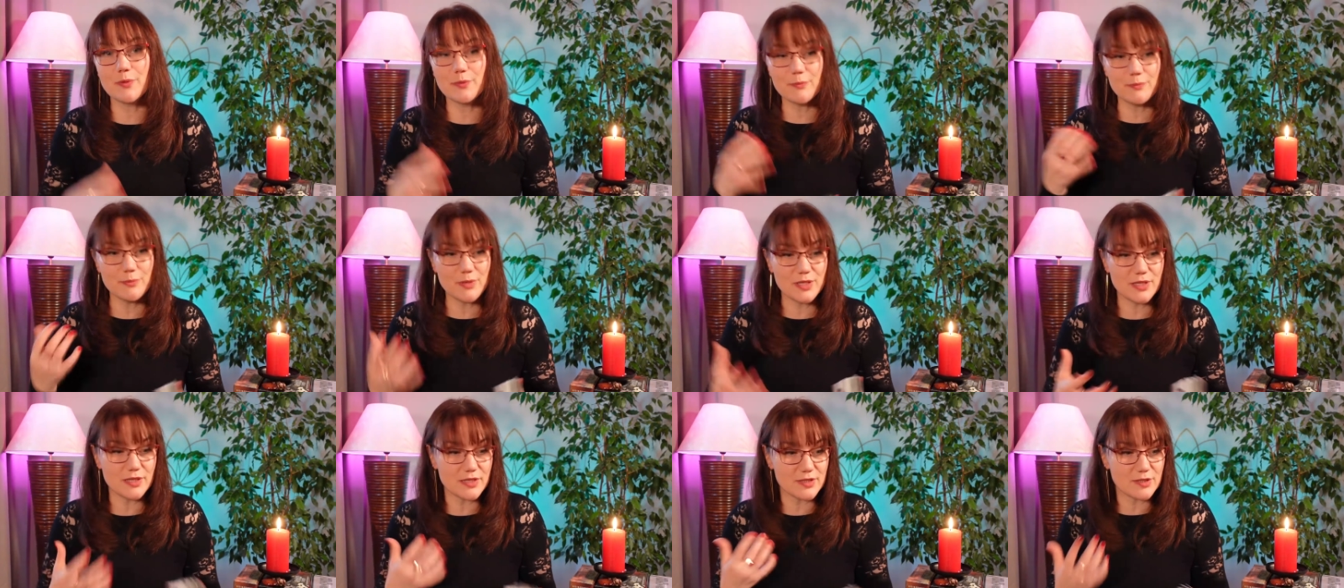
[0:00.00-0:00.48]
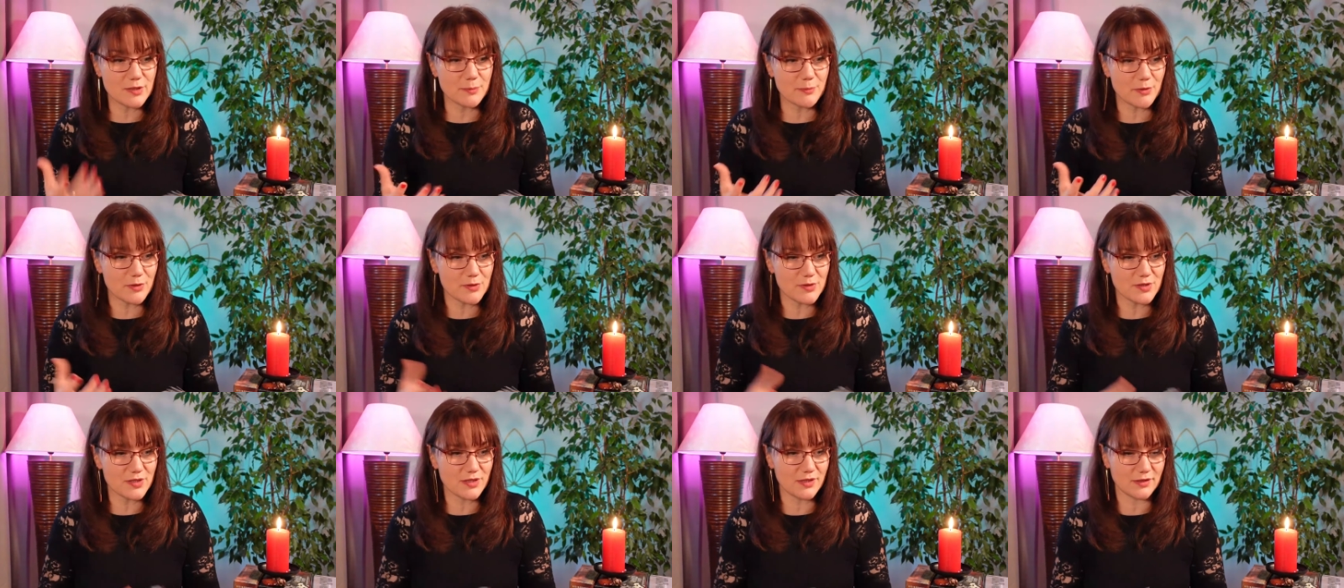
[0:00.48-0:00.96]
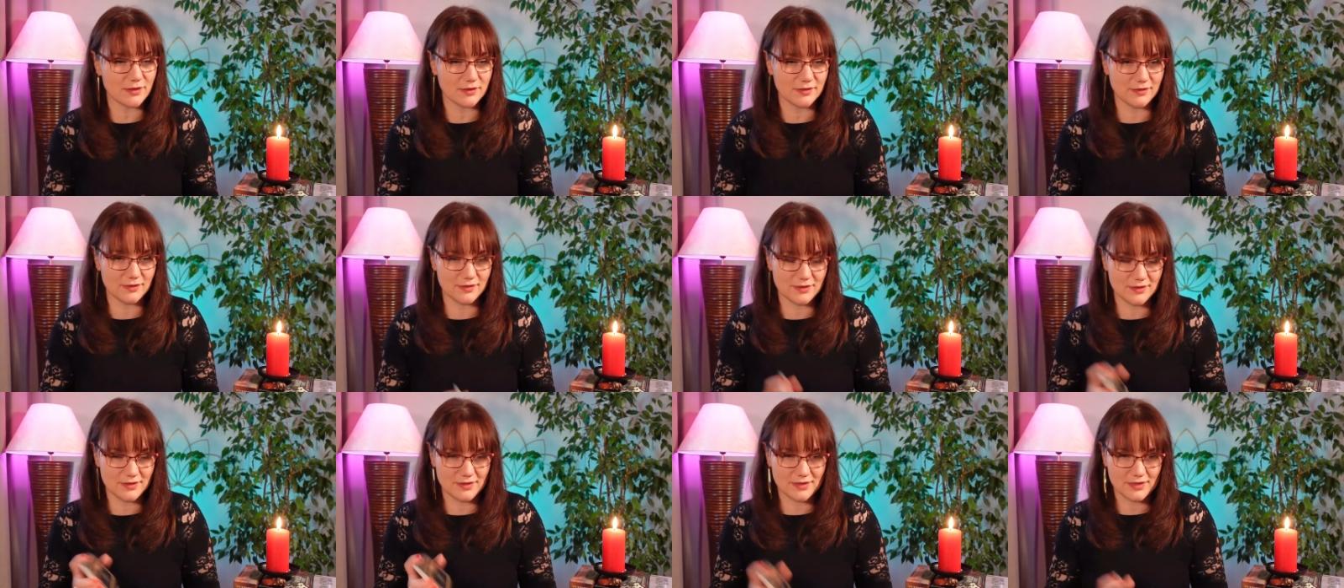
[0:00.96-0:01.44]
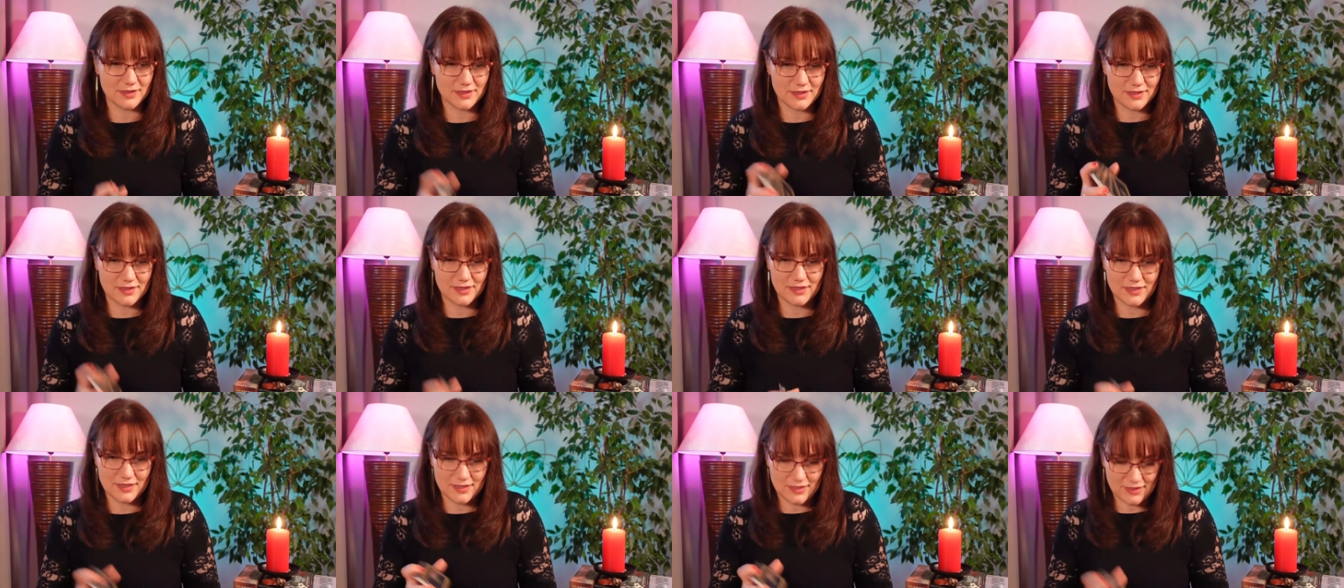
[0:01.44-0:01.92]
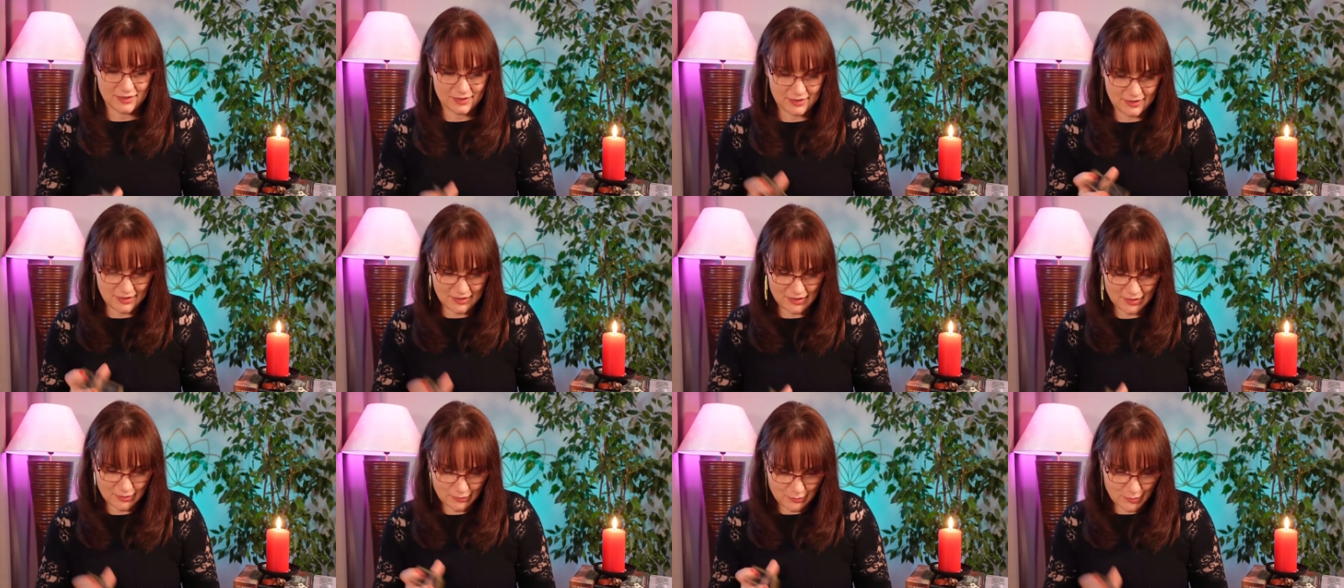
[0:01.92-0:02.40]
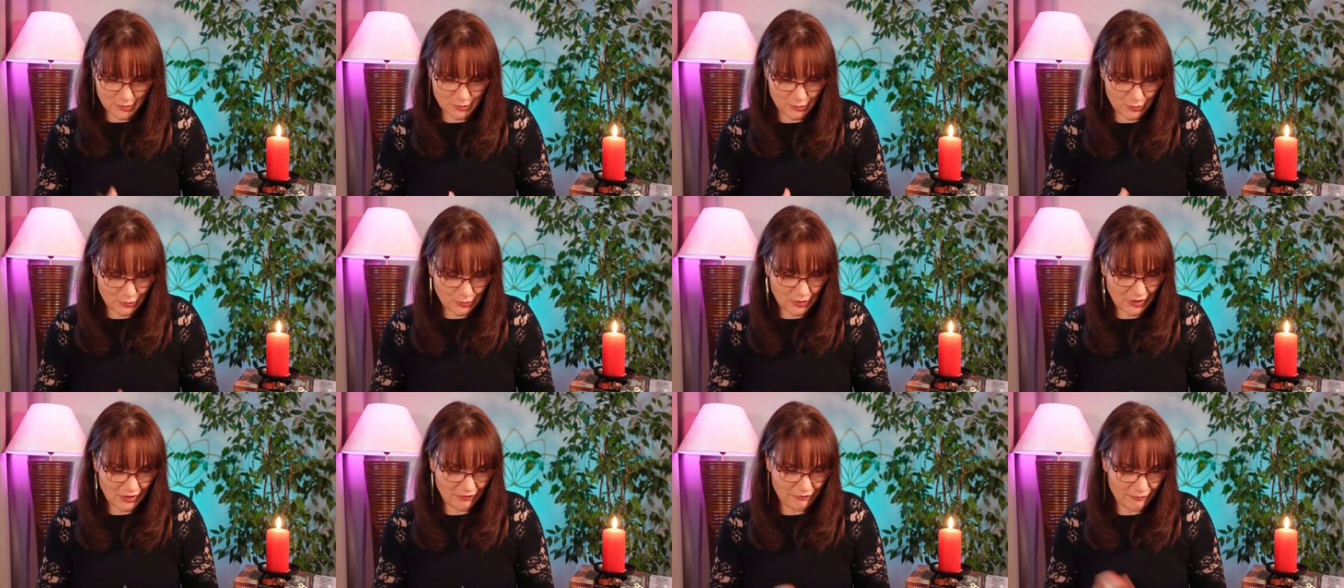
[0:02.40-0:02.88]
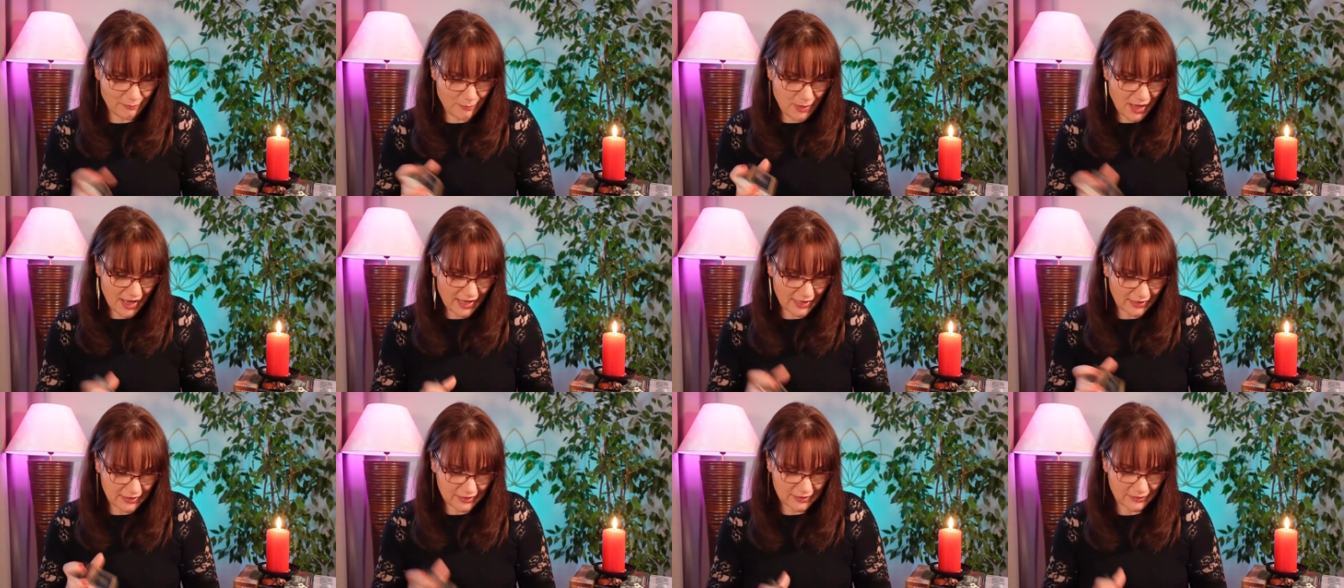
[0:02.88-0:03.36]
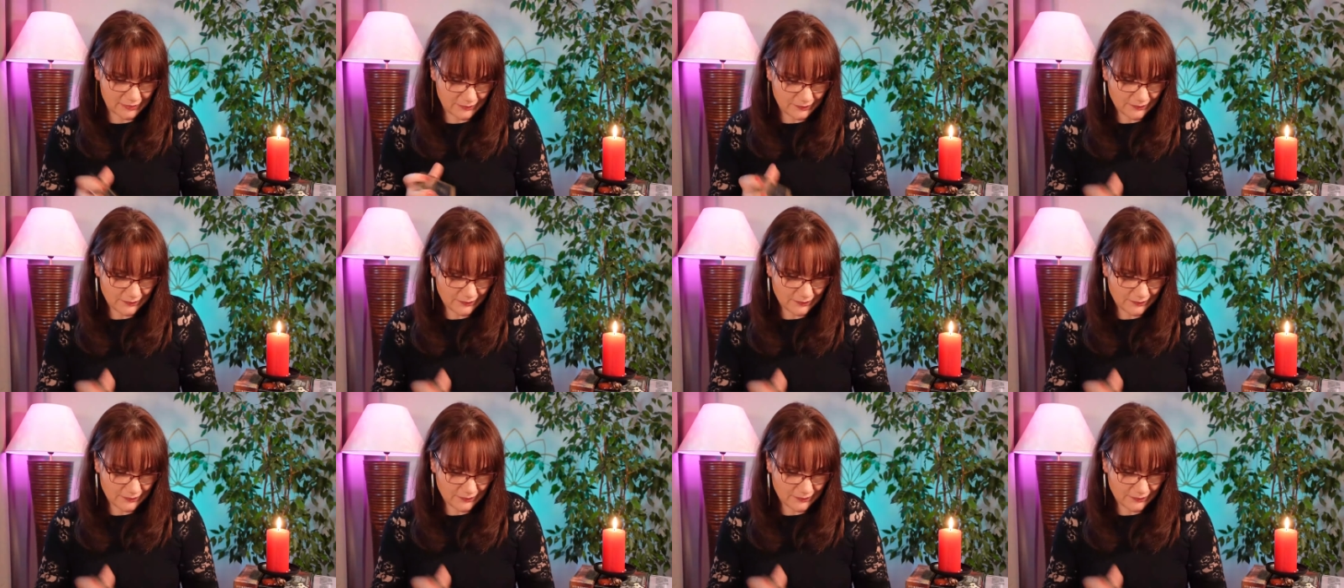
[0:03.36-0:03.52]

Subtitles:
be reciprocal, didn't want to give back,